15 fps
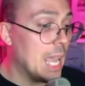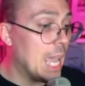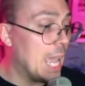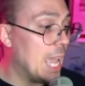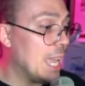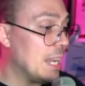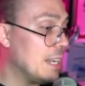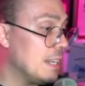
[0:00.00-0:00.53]

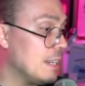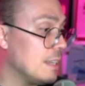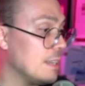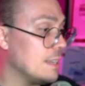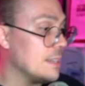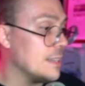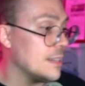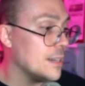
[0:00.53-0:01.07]
And,
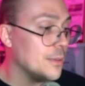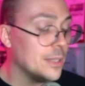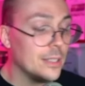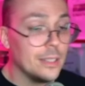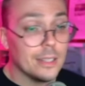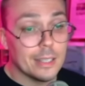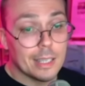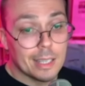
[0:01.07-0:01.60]
you know,
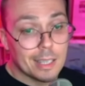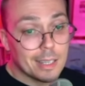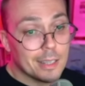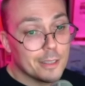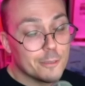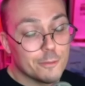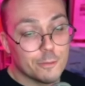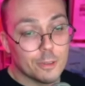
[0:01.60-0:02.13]
look,
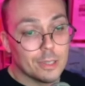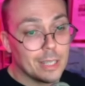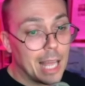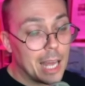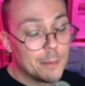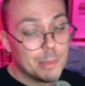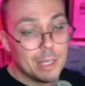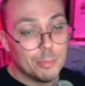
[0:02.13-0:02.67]
for a
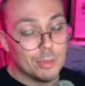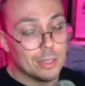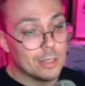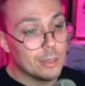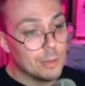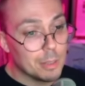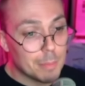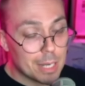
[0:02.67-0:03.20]
lot of people,
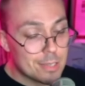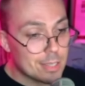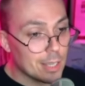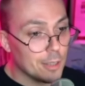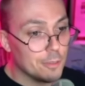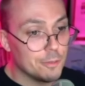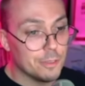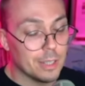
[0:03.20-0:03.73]
including
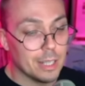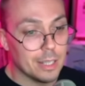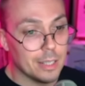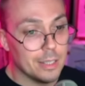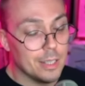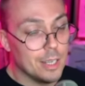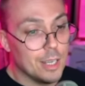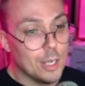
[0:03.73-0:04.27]
myself,
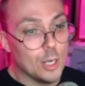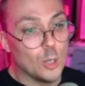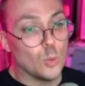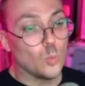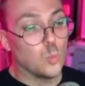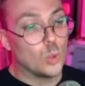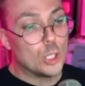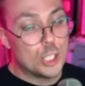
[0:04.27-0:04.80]

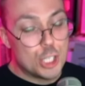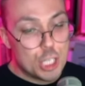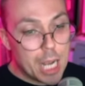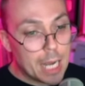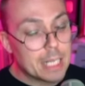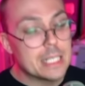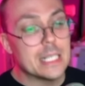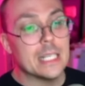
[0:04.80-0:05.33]

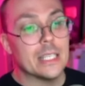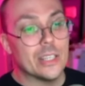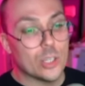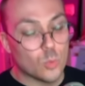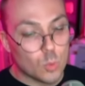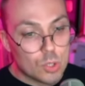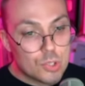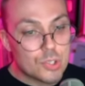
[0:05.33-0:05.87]
rejecting
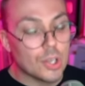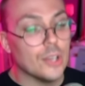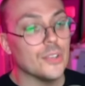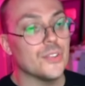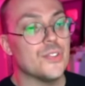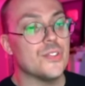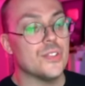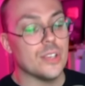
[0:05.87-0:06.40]
the
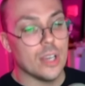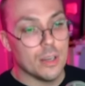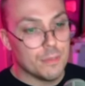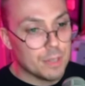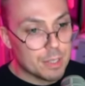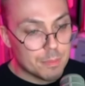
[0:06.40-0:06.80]
results of a